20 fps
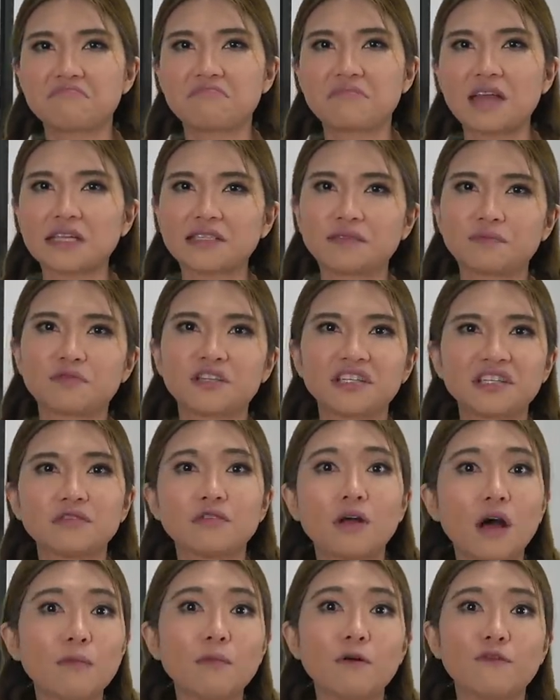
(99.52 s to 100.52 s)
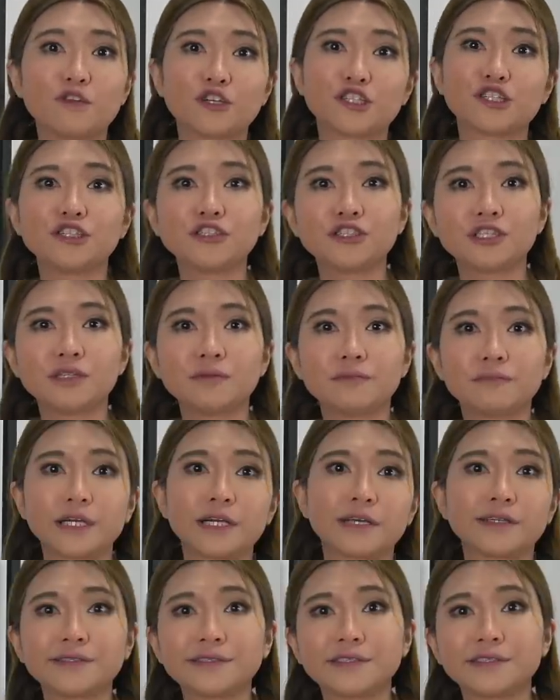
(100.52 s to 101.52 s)
That's pretty normal for Shenzhen
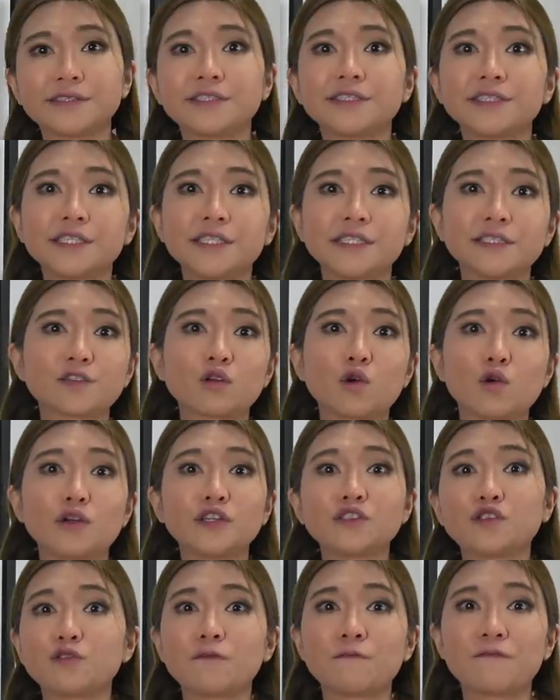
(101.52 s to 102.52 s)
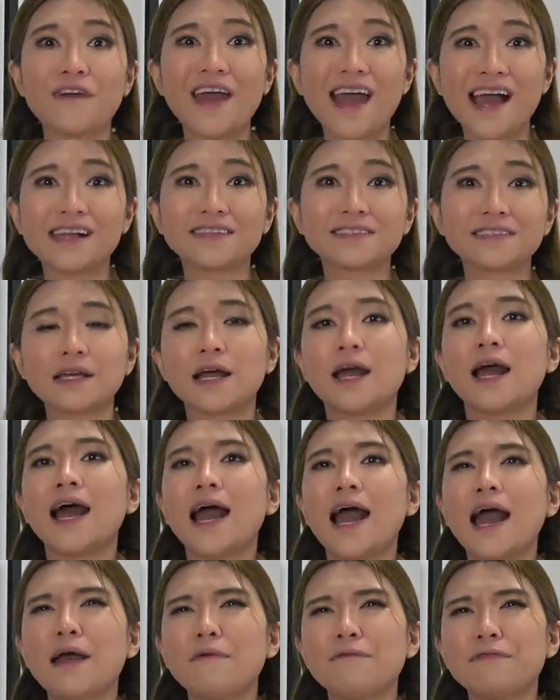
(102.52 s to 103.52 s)
because the city is growing so fast.
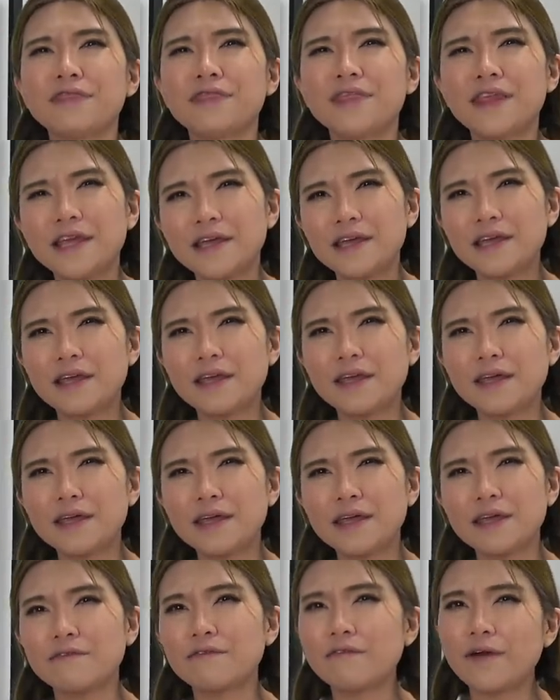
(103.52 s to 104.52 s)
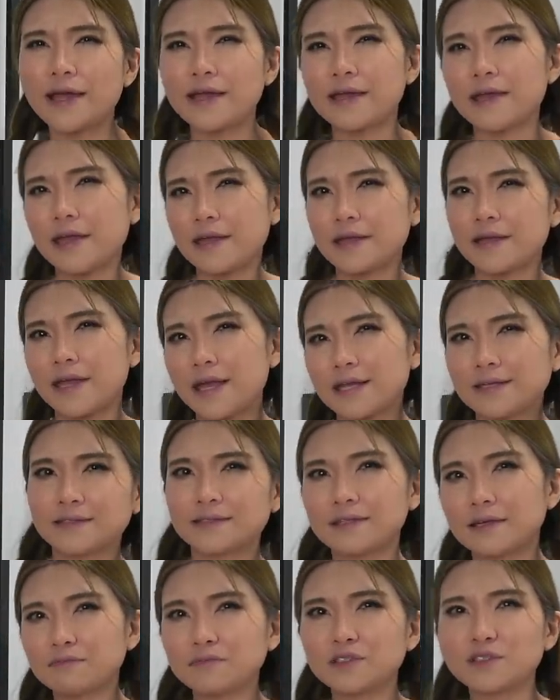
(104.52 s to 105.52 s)
I'm thinking if I can get
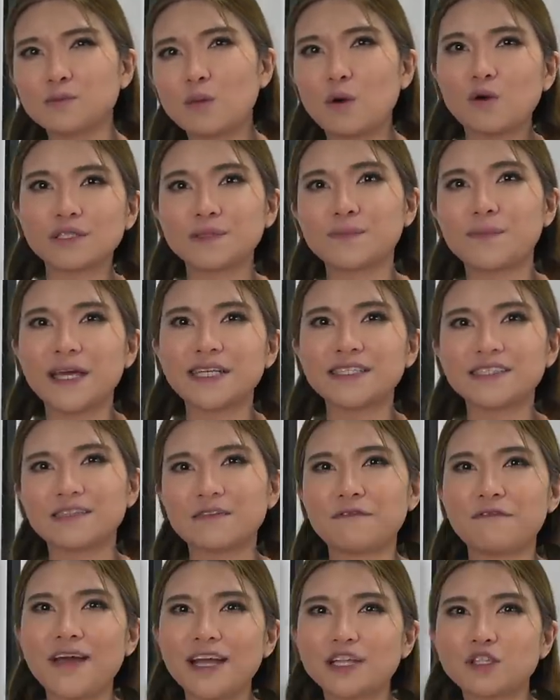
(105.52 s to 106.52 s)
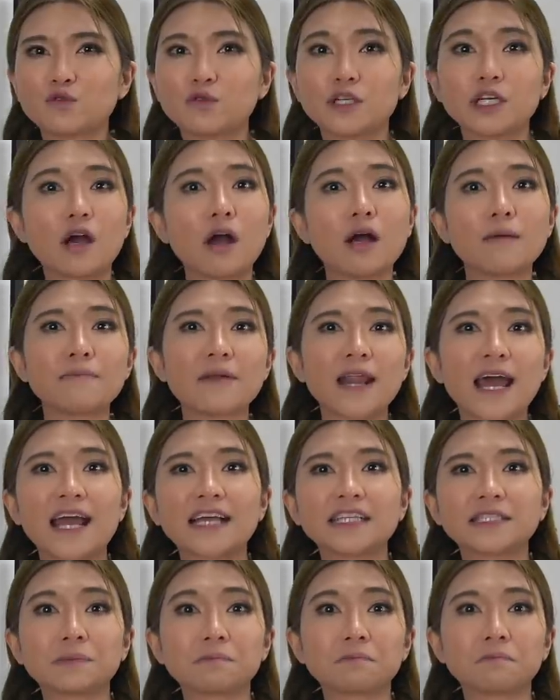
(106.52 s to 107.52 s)
some small space in the factory
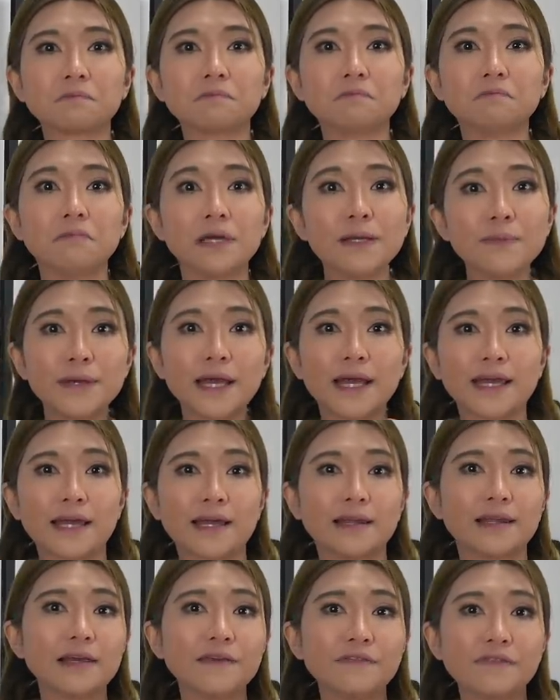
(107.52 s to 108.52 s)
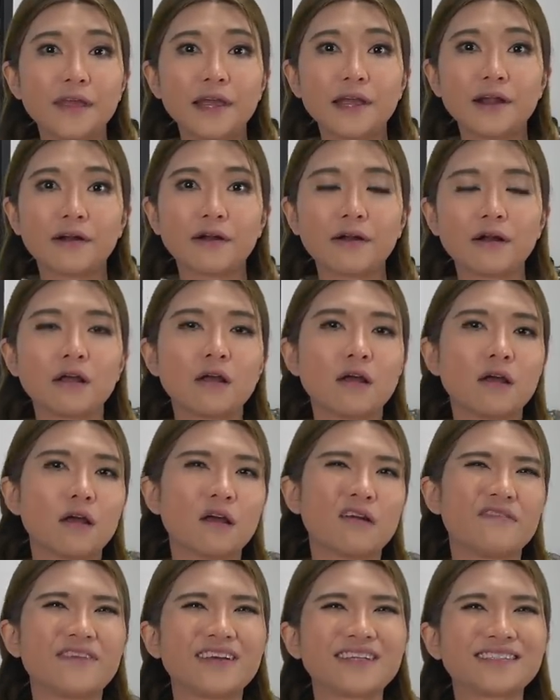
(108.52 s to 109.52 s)
complex, maybe I can live there,
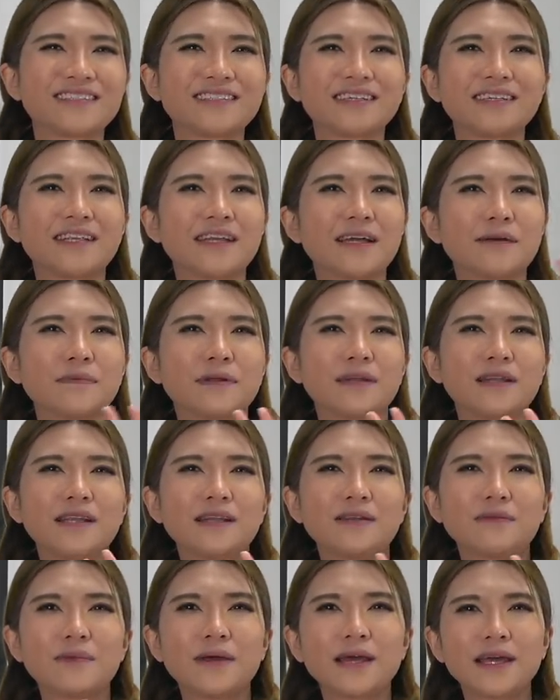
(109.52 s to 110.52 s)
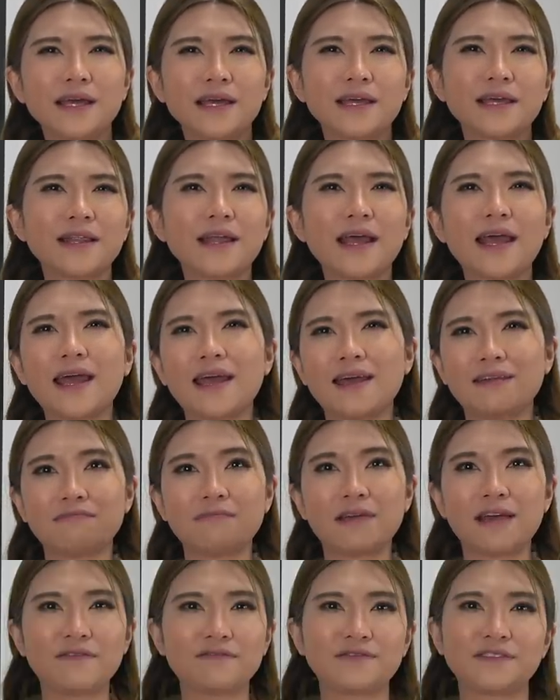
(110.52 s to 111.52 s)
fix it up a little bit,
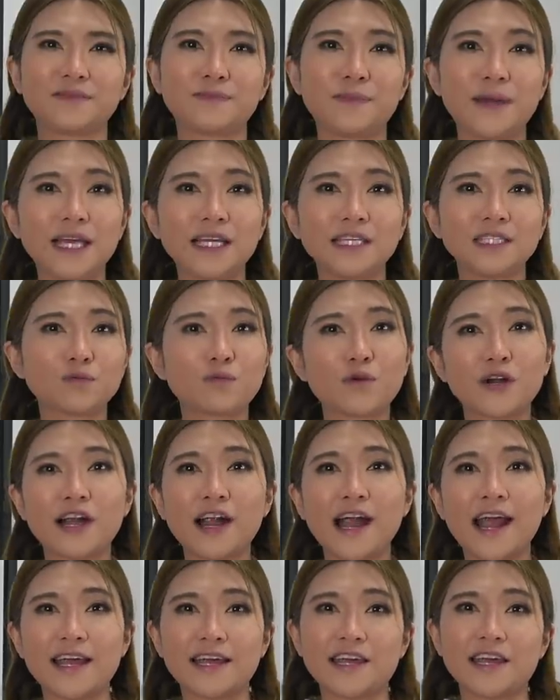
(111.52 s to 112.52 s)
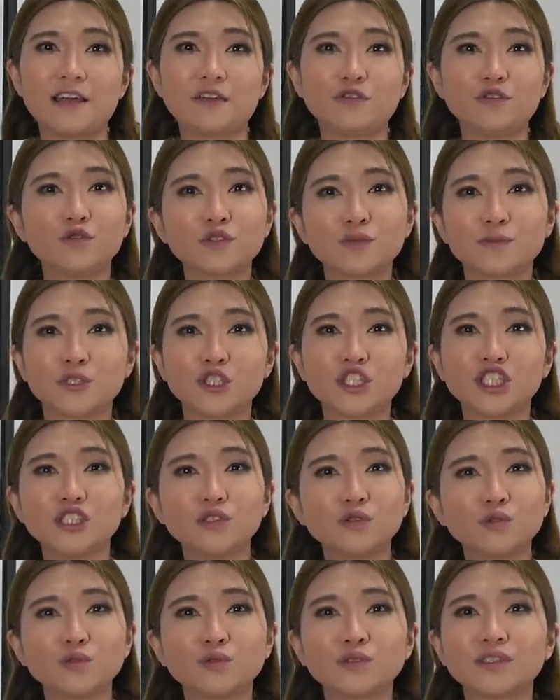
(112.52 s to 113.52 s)
and have space where I can use
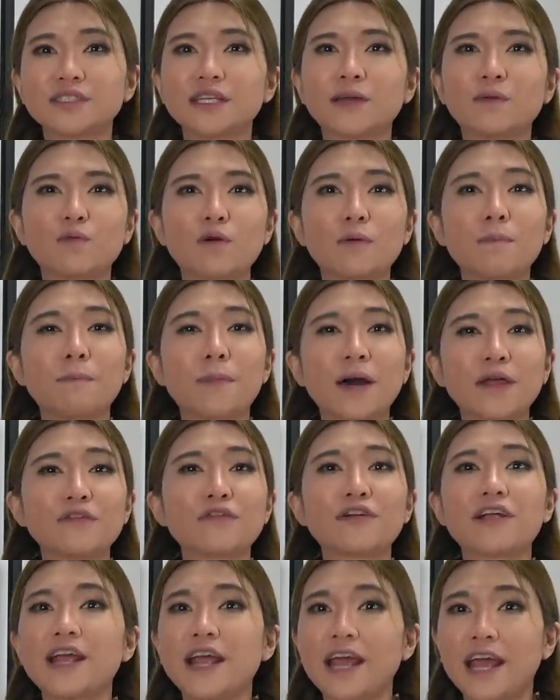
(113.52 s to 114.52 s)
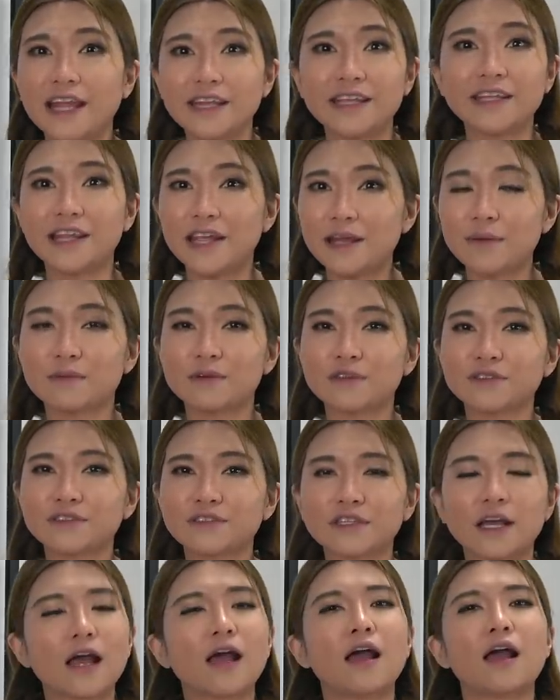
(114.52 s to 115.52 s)
machine tools that won't bother any
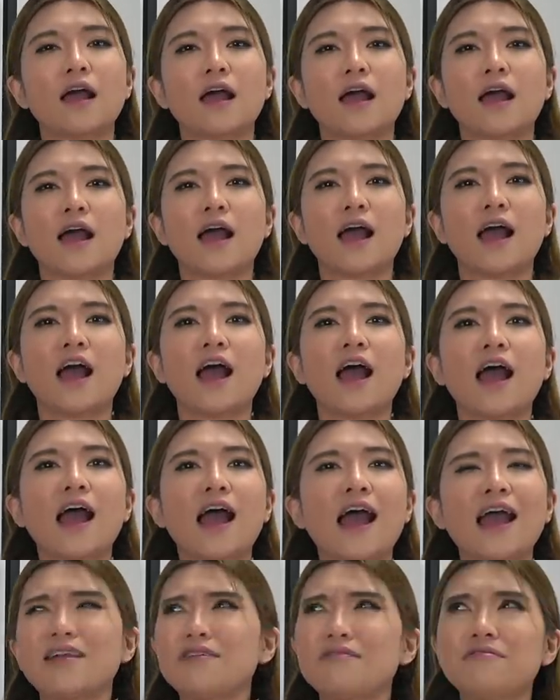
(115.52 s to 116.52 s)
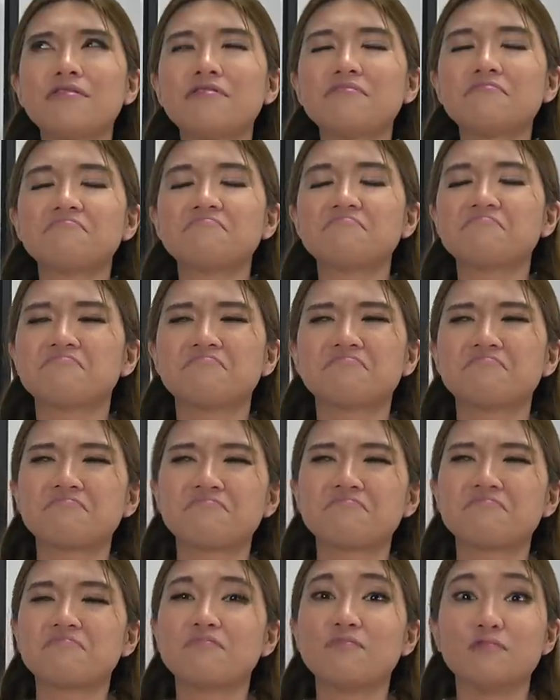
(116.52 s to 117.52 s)
neighbors. I don't know.
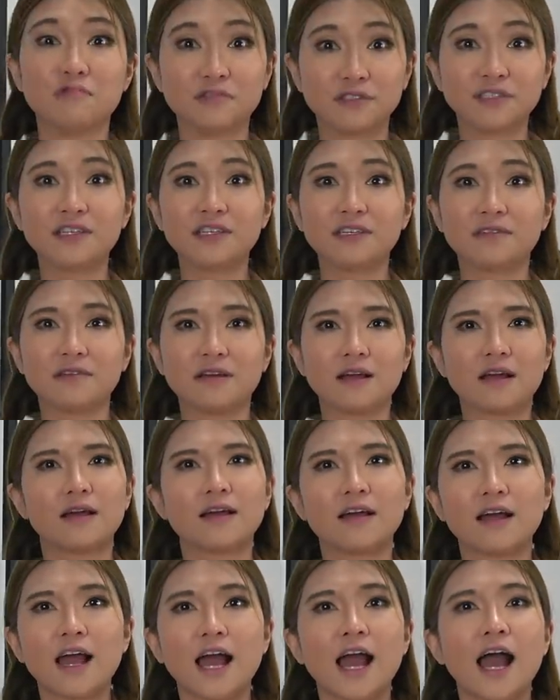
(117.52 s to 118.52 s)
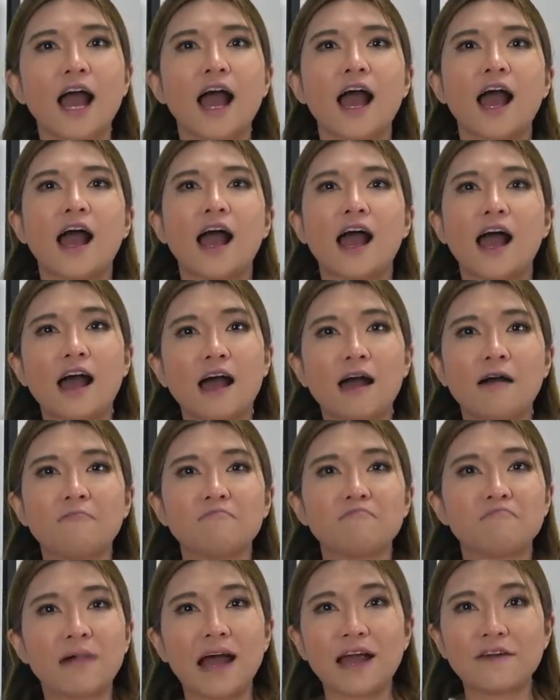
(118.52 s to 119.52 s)
We'll see.
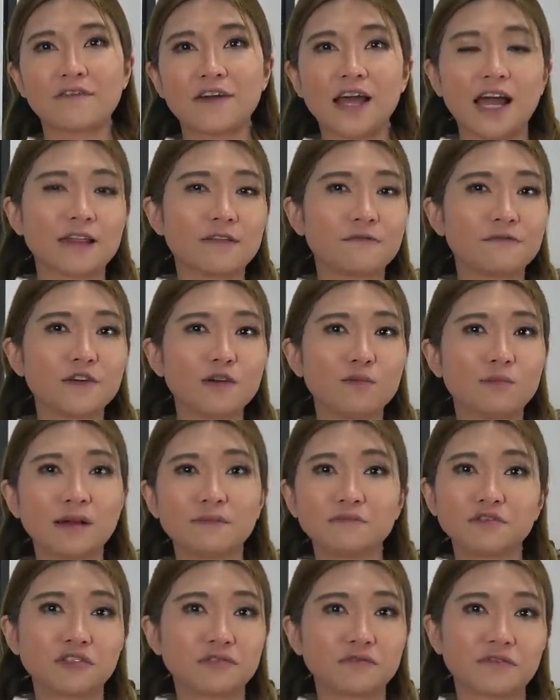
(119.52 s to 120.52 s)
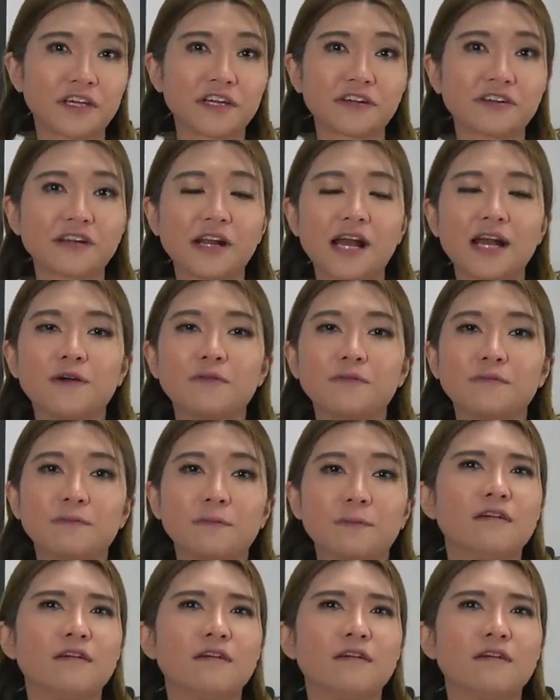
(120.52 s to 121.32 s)
I've got a few months to figure it out.